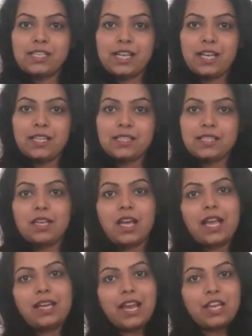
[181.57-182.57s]
science
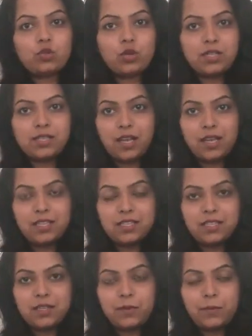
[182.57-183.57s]
and natural science.
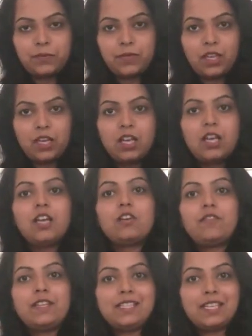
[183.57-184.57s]

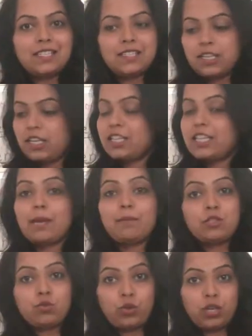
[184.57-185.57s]
Physics,
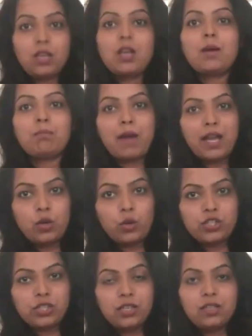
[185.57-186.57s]
chemistry,
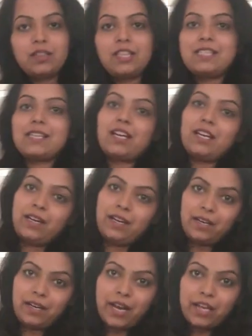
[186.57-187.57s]
biology, these are
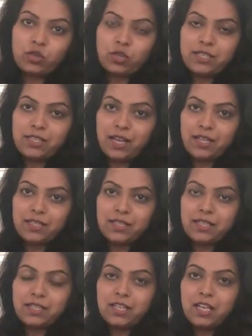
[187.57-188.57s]
natural
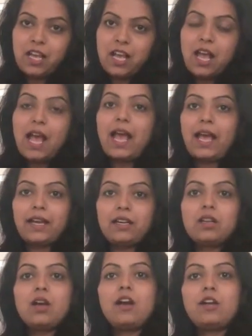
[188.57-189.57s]
sciences. And
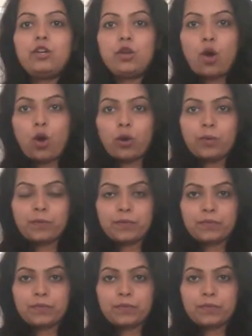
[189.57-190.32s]
law,